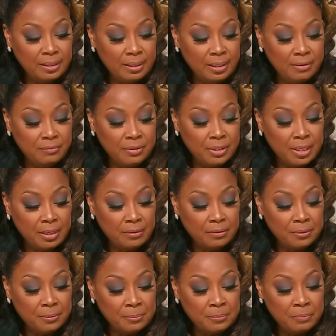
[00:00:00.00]
live
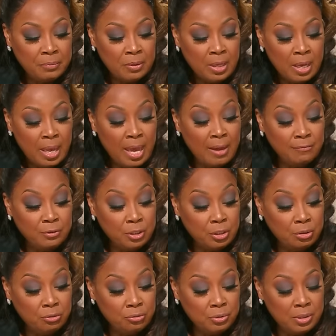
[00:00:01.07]
together, have
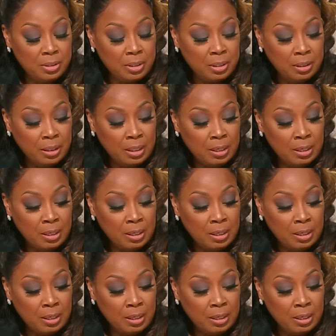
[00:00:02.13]
children